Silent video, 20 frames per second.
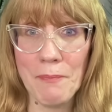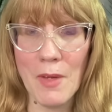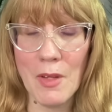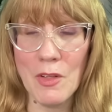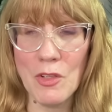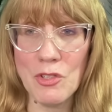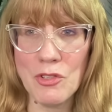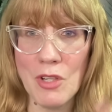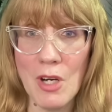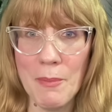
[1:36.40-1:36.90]

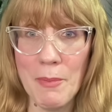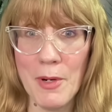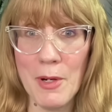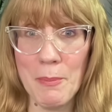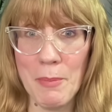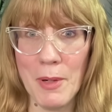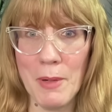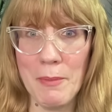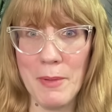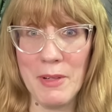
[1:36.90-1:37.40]
the
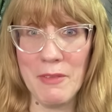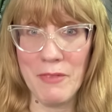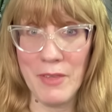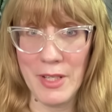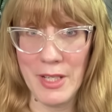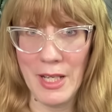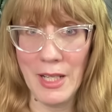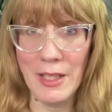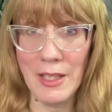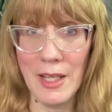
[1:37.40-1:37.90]
Strawberry Bourbon
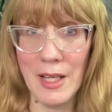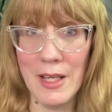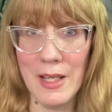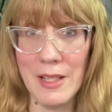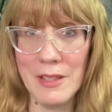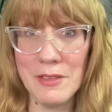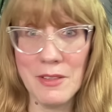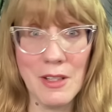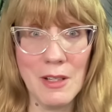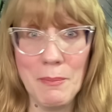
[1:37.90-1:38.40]
Vanilla
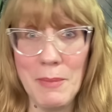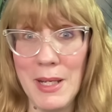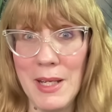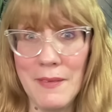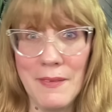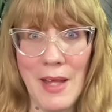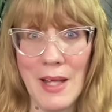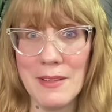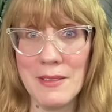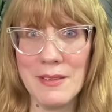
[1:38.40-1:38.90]
is going to be
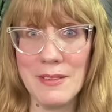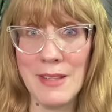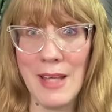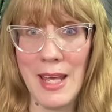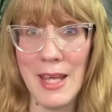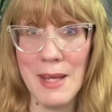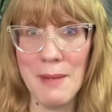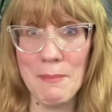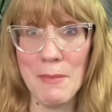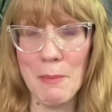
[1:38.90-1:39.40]
in that
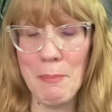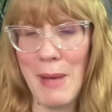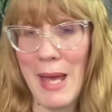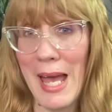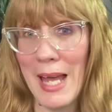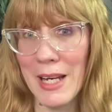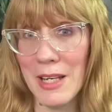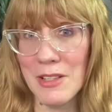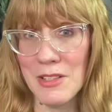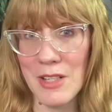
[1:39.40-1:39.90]
same
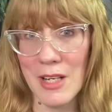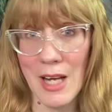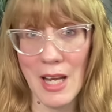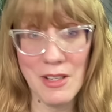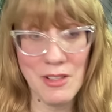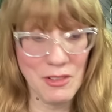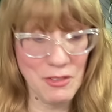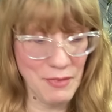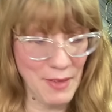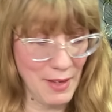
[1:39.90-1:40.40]
packaging.
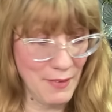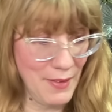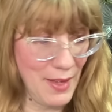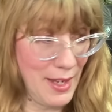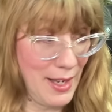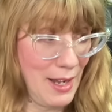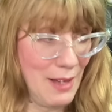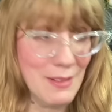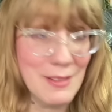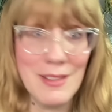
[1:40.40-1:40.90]
I just found
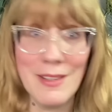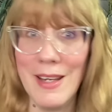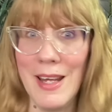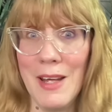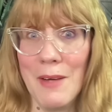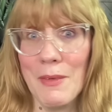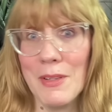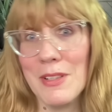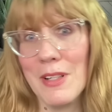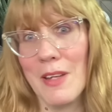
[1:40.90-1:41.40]
that out
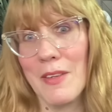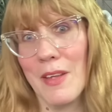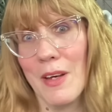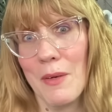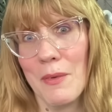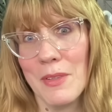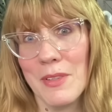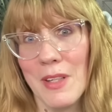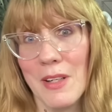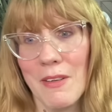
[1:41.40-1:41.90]
today, which I
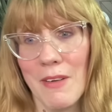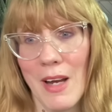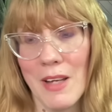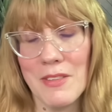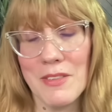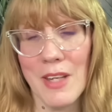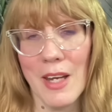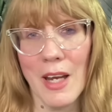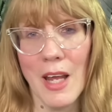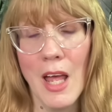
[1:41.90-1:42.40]
thought was
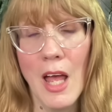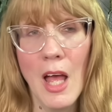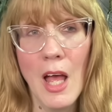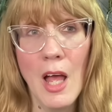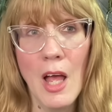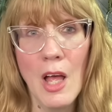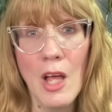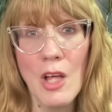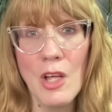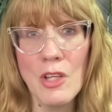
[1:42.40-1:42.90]
interesting.
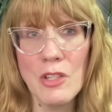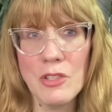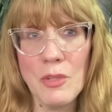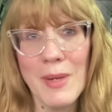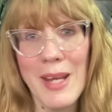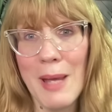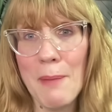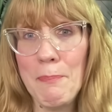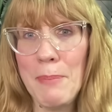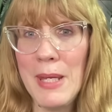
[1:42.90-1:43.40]
So
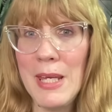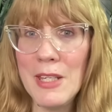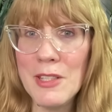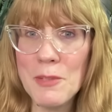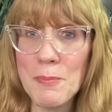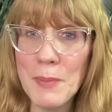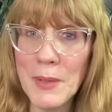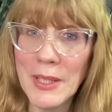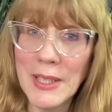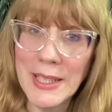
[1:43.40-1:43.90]
we got
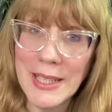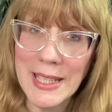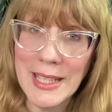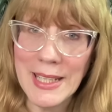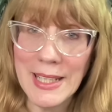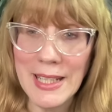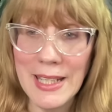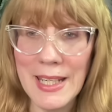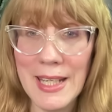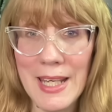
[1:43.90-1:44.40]
Peach
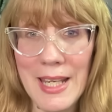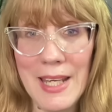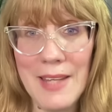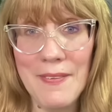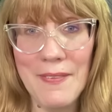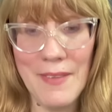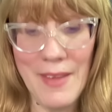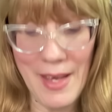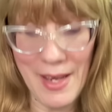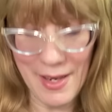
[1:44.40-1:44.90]
Bellini
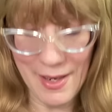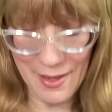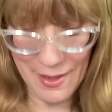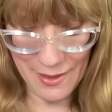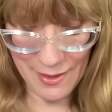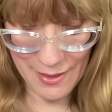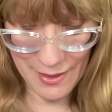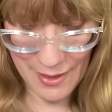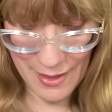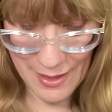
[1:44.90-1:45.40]
in
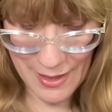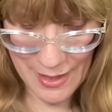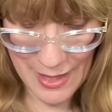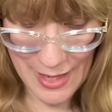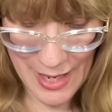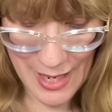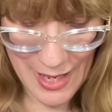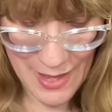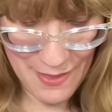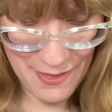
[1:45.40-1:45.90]
there.
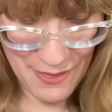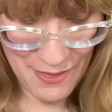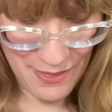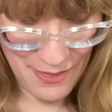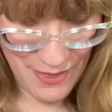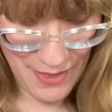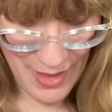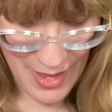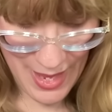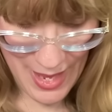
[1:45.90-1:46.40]

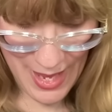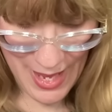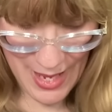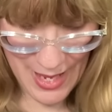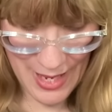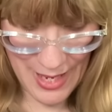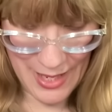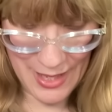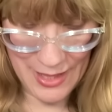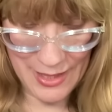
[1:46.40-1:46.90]
And
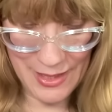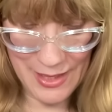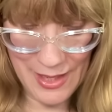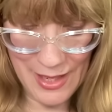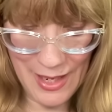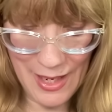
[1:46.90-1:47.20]
then